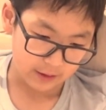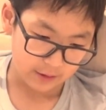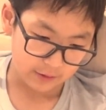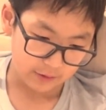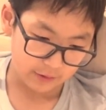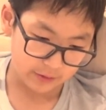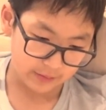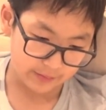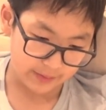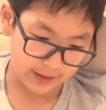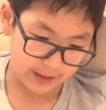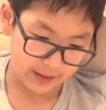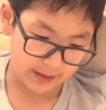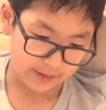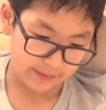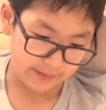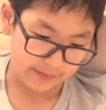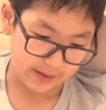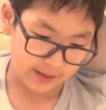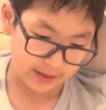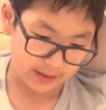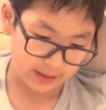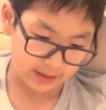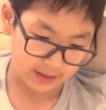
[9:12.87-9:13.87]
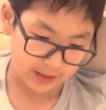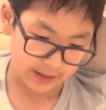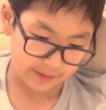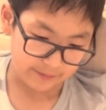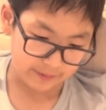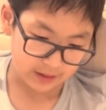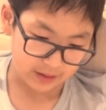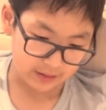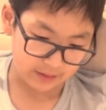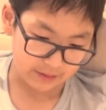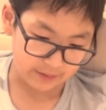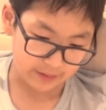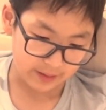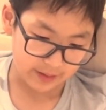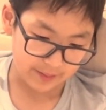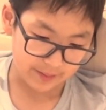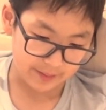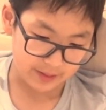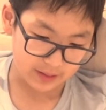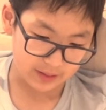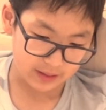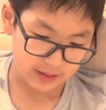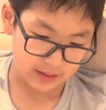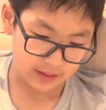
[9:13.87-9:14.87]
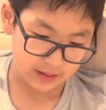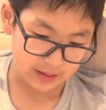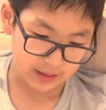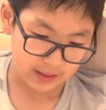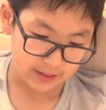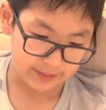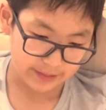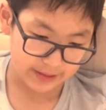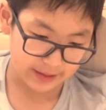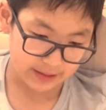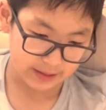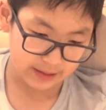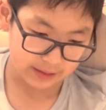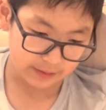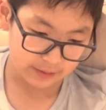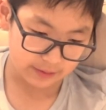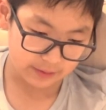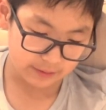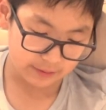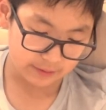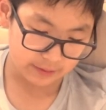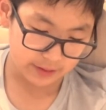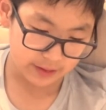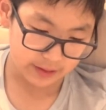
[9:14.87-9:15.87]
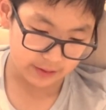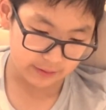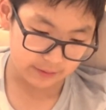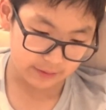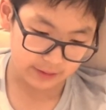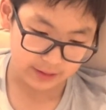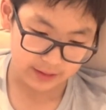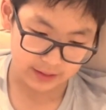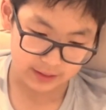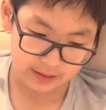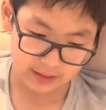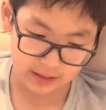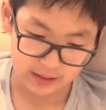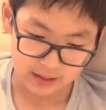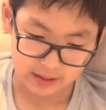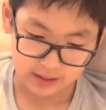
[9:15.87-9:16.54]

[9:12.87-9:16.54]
For the band of men that came with the Arabians to the camp had killed all the older sons.